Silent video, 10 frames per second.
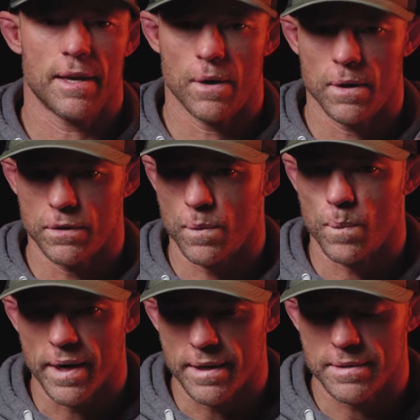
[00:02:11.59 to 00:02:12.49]
they all look
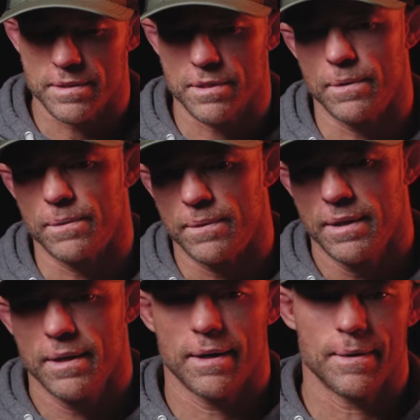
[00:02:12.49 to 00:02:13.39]
white, so
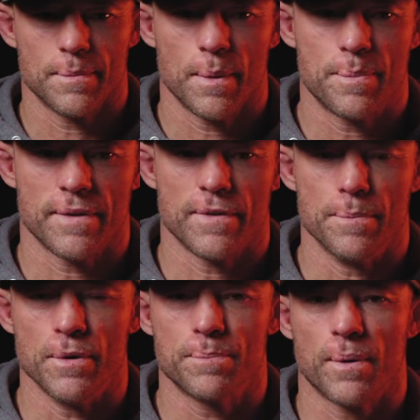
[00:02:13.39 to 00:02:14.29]
a bit of a
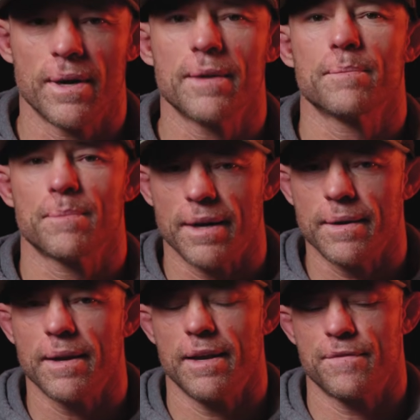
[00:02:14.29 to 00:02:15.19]
moot point,
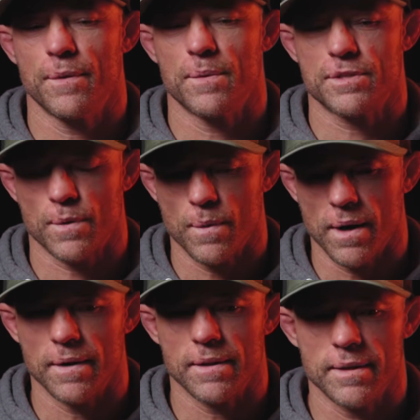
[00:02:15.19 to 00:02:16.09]
but if it was
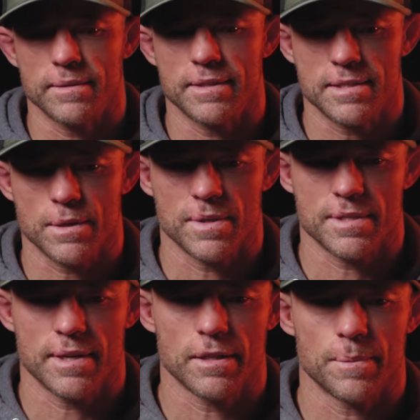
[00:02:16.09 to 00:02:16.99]
required, at least there was
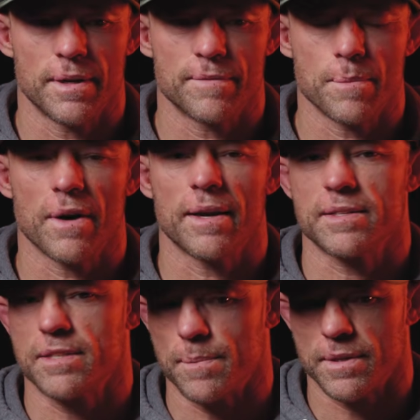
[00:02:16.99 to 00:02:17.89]
an element of marking
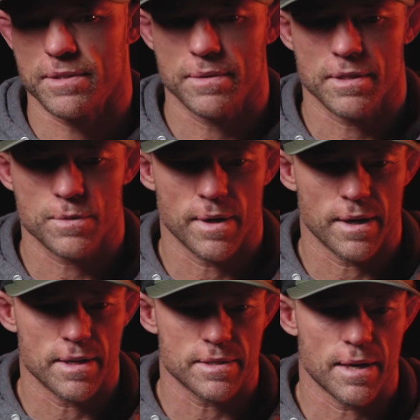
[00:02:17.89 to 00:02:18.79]
something. So that's why
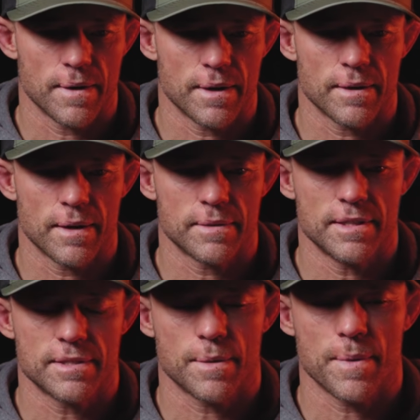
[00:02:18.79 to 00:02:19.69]
guys carried a
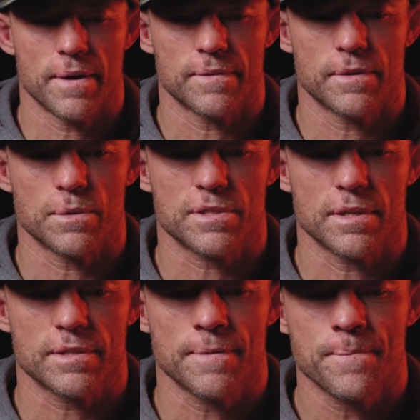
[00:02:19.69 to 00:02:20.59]
decent amount of glow
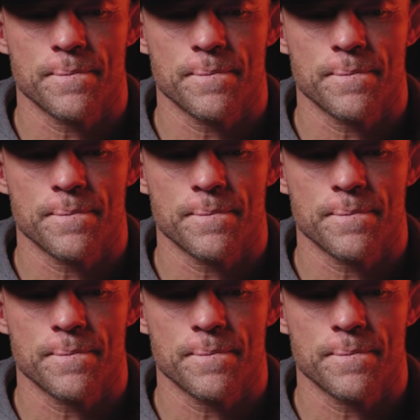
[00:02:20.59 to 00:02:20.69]
sticks.